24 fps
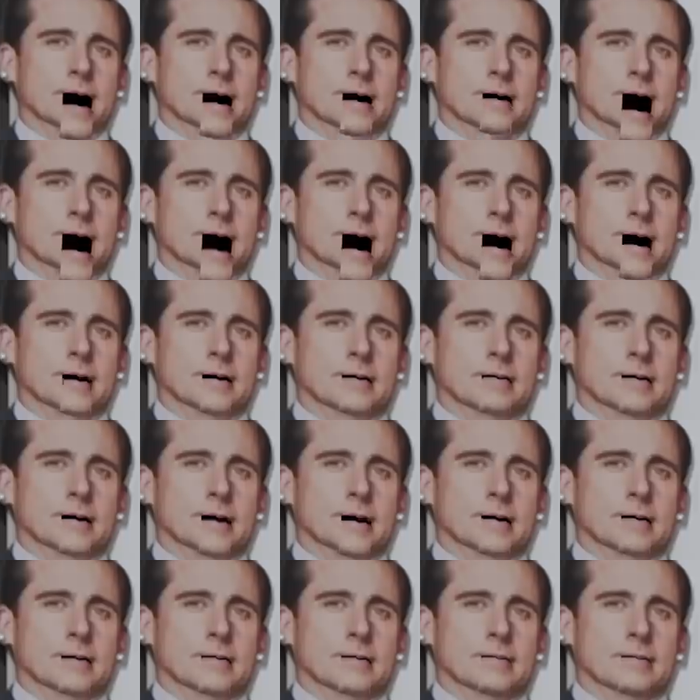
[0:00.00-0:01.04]
I also put the
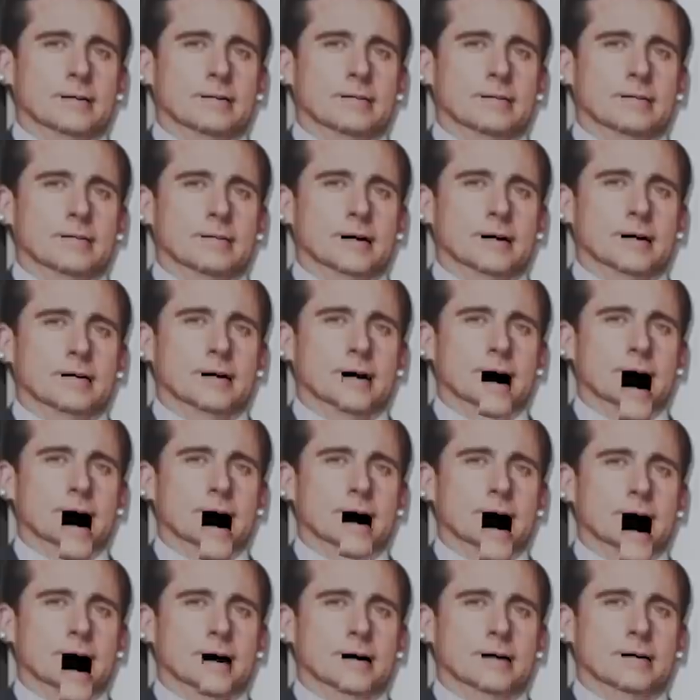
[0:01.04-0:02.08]
strap on the wrong
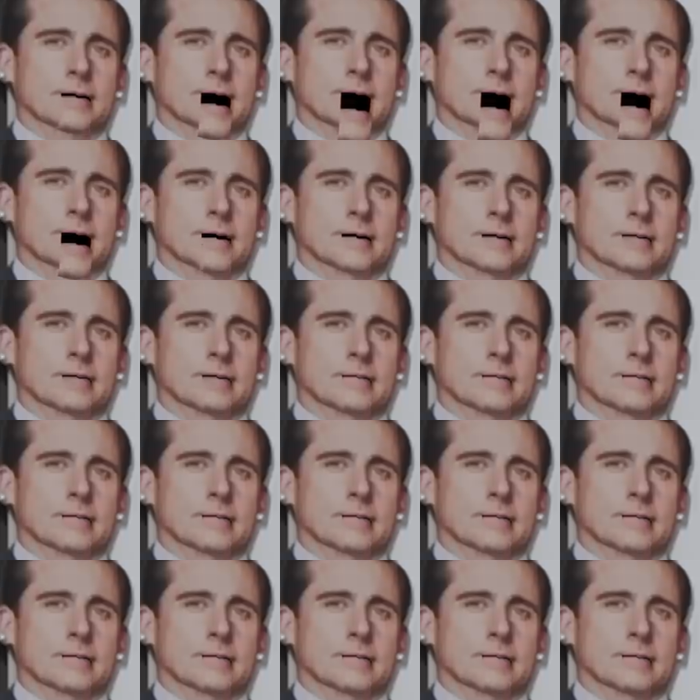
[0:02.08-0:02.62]
side of the shirt.